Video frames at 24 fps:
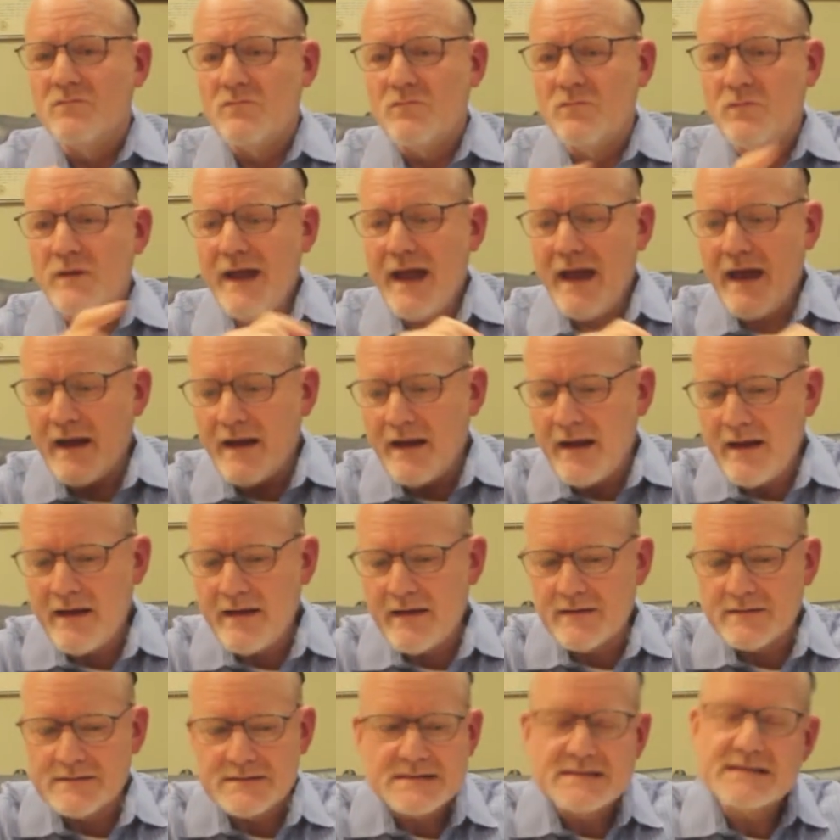We had a,
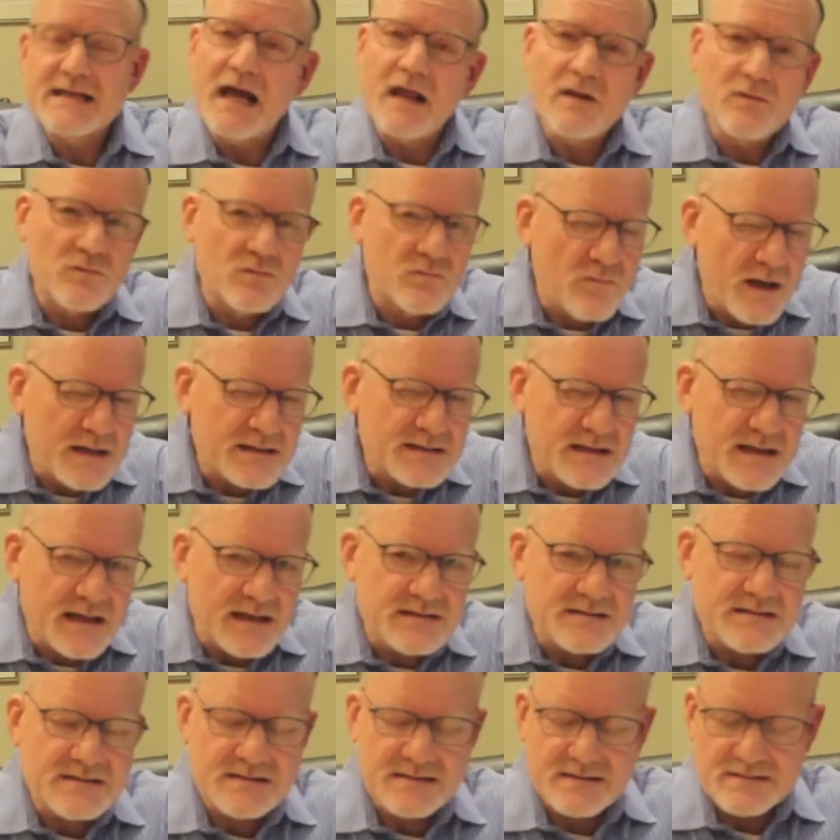a uh, scholar in
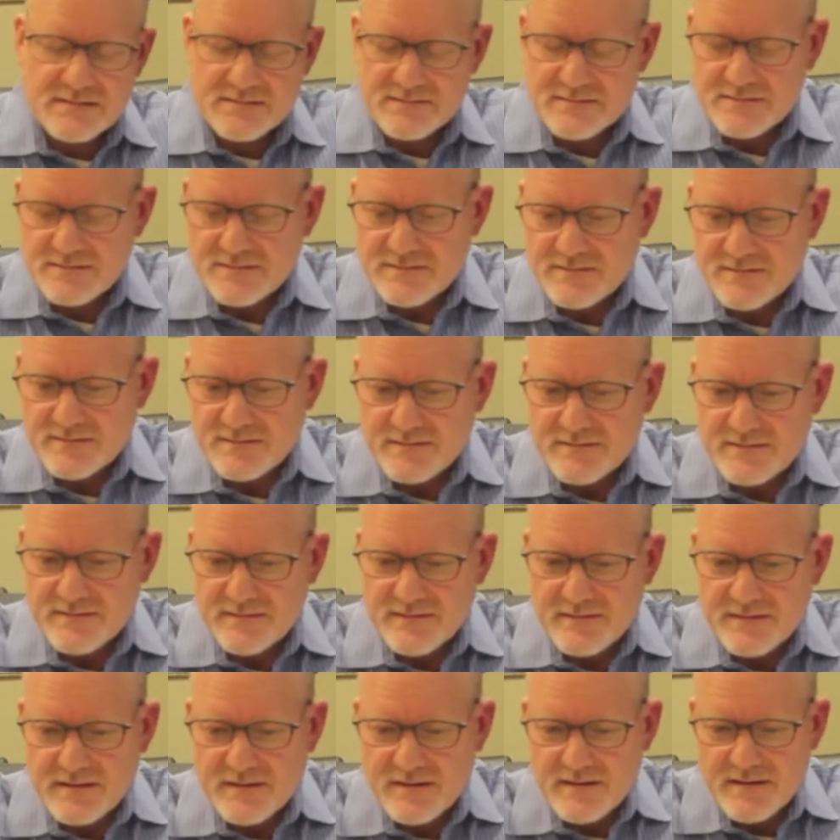residence
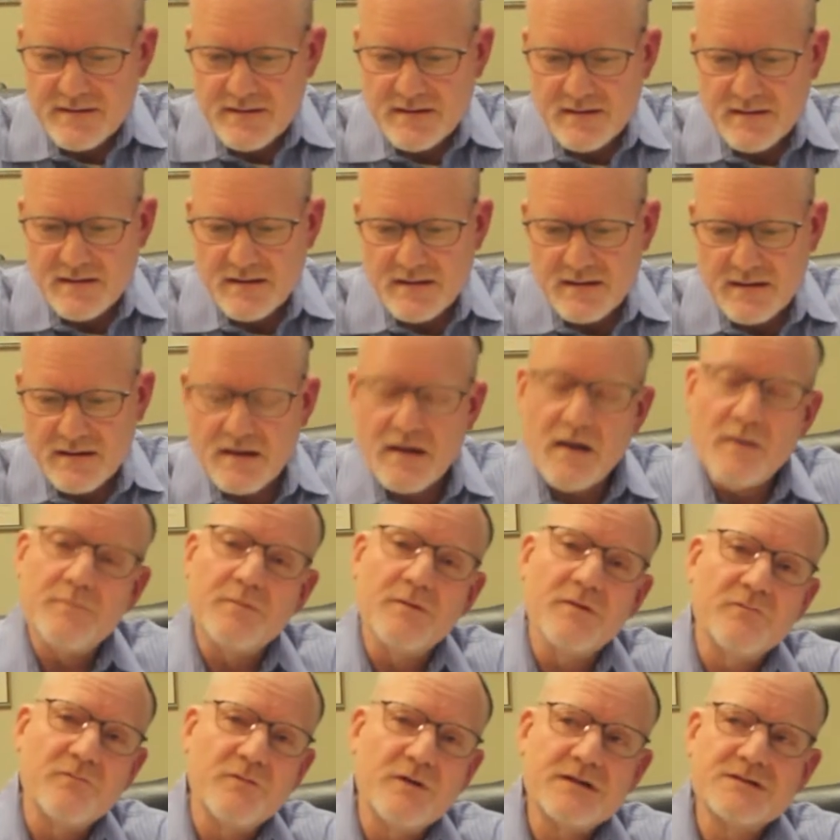a
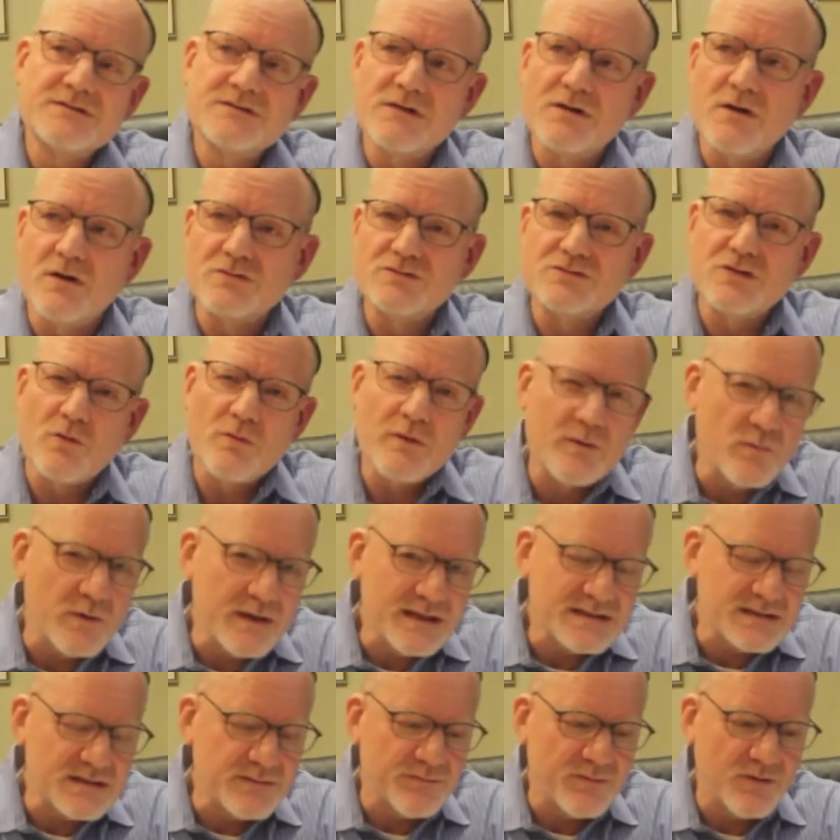couple of weeks ago, Joey
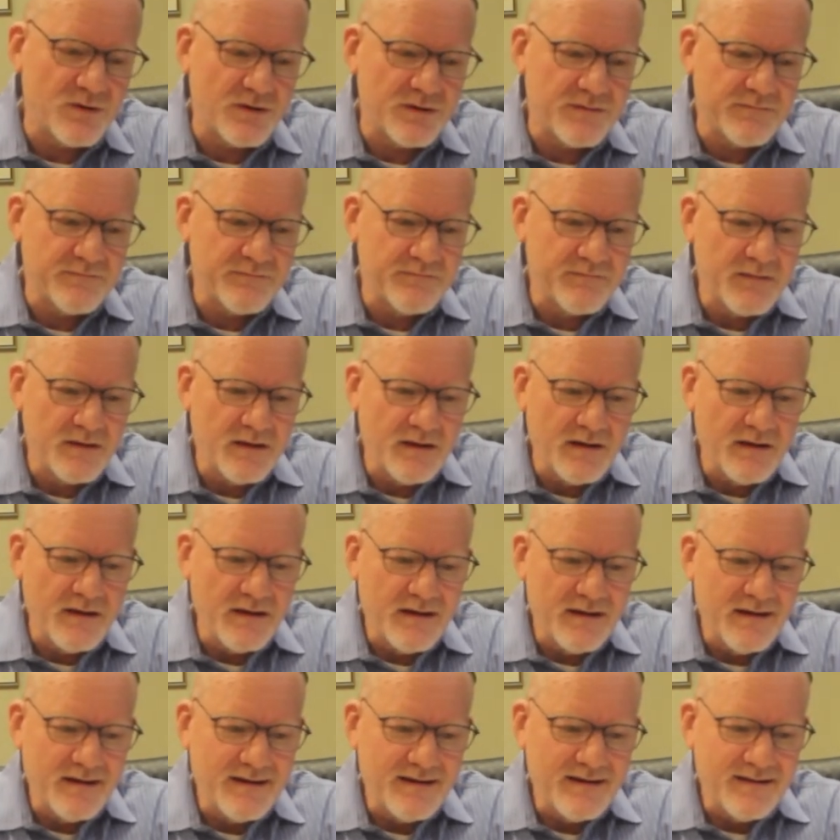Weisenberg,
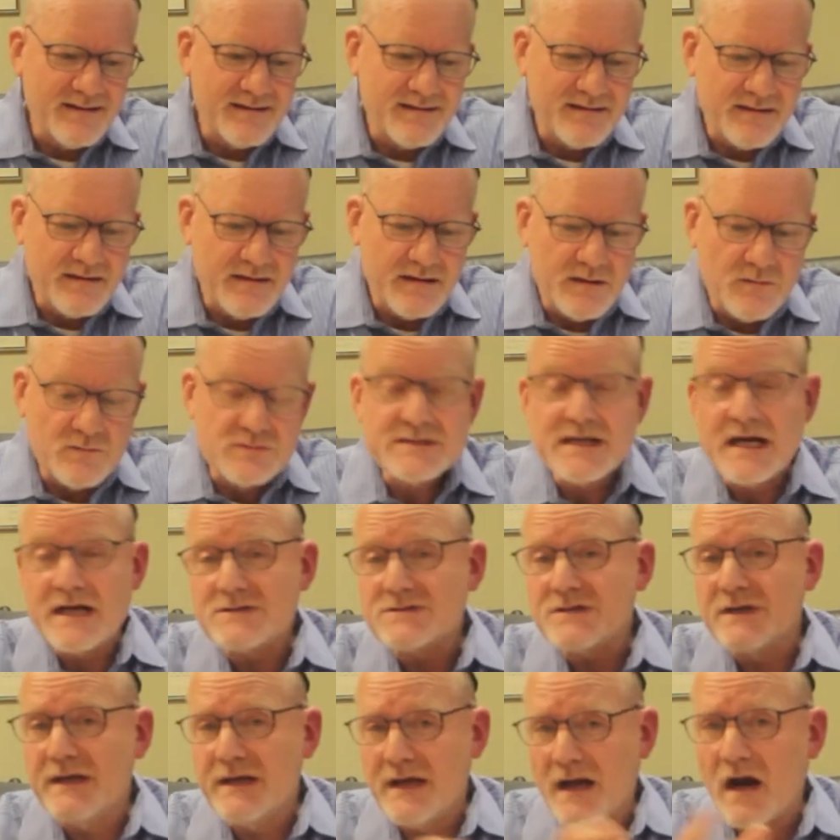he was
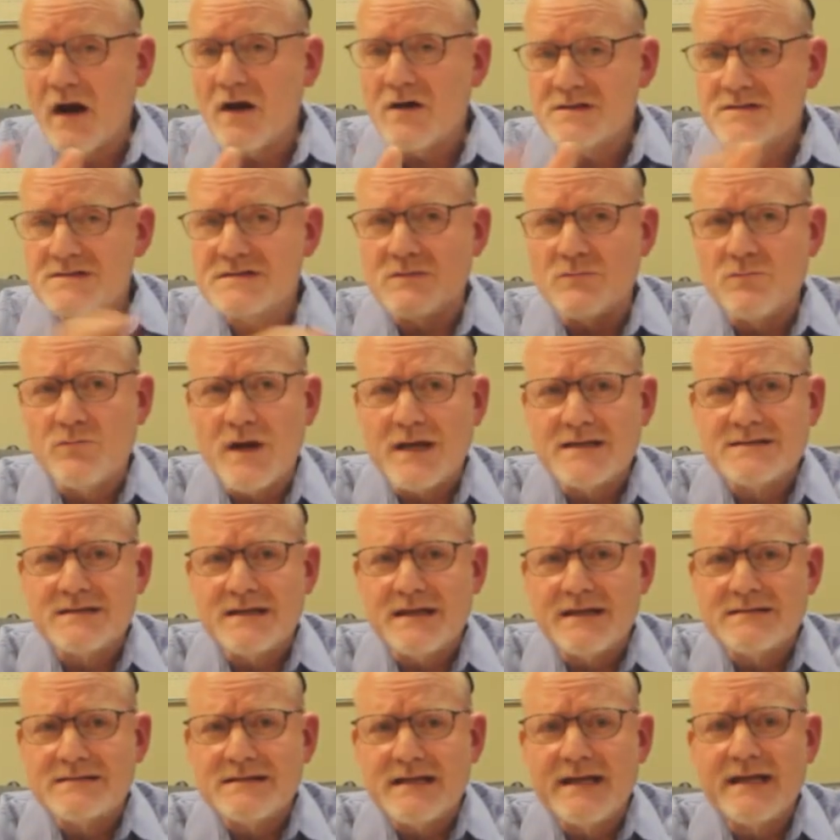actually an artist in
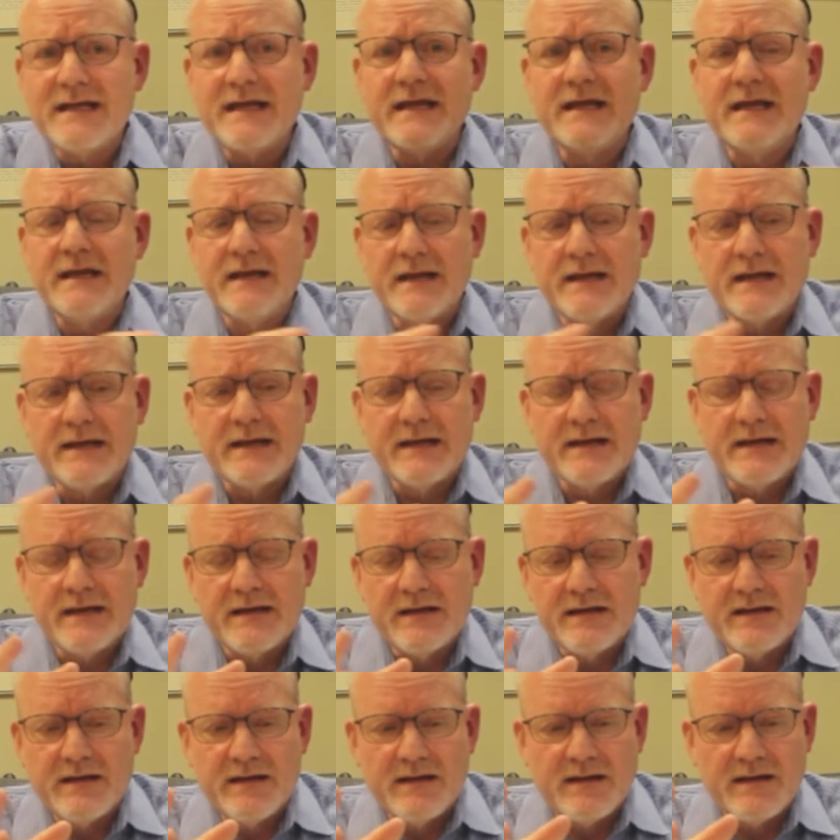residence, and he
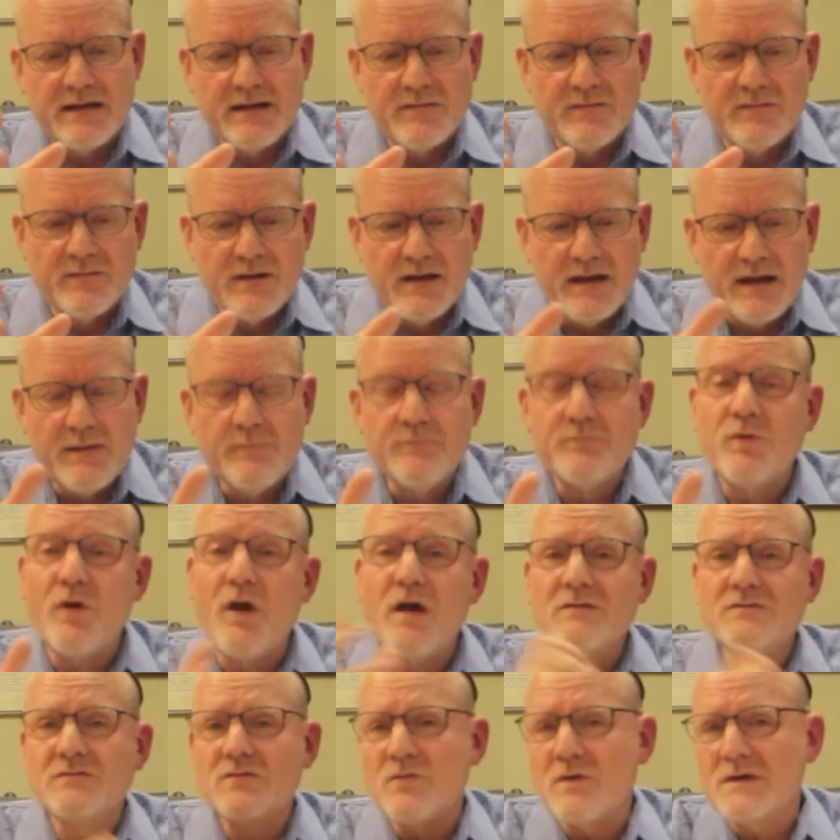he
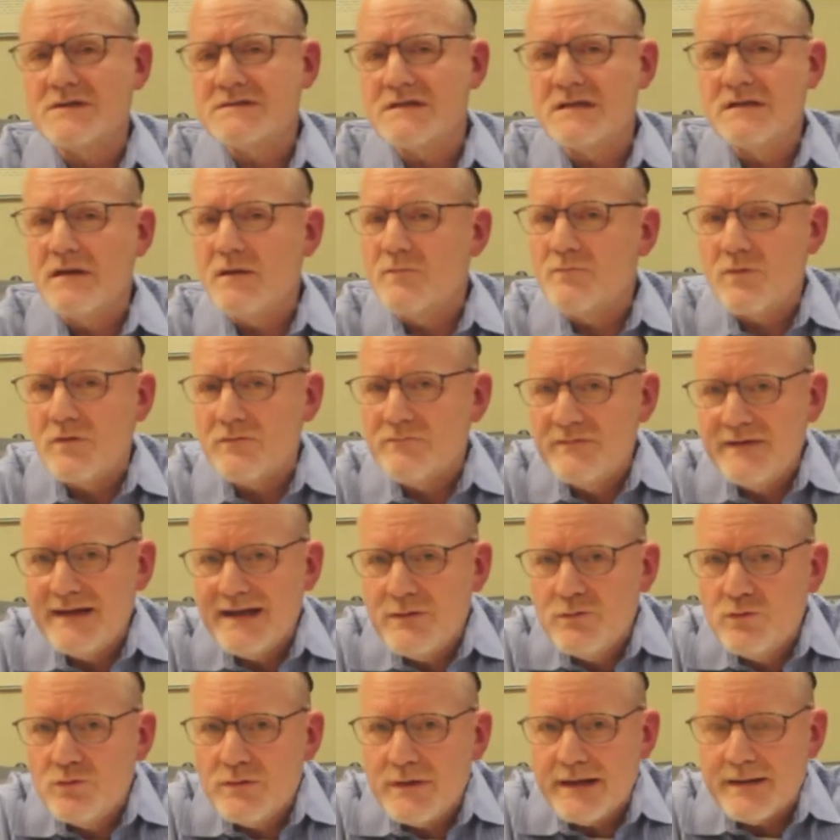brought to us a number of
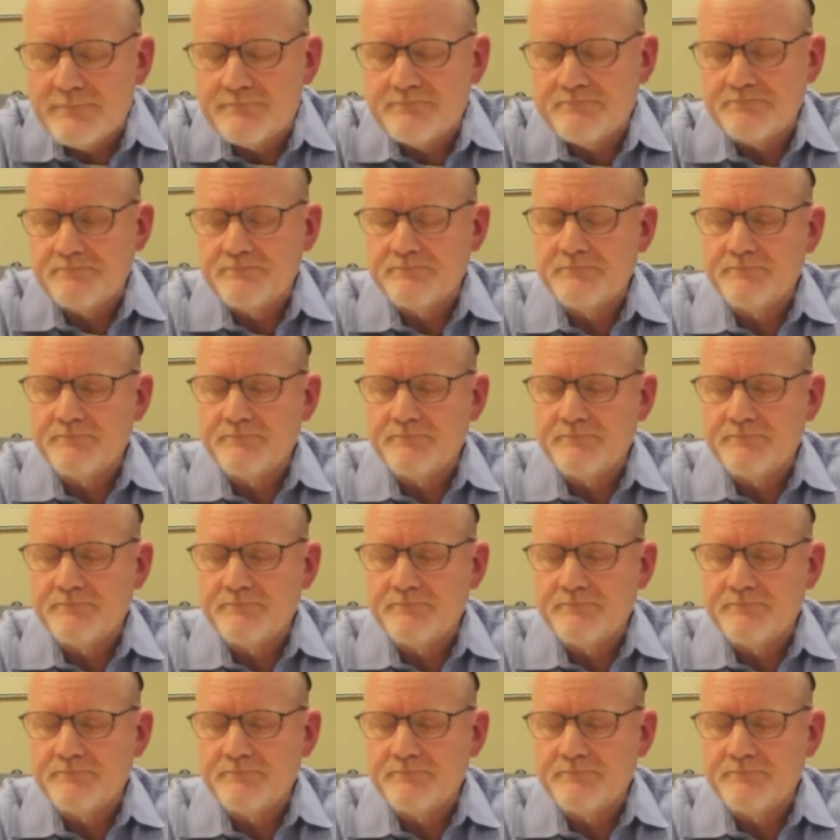nigunim,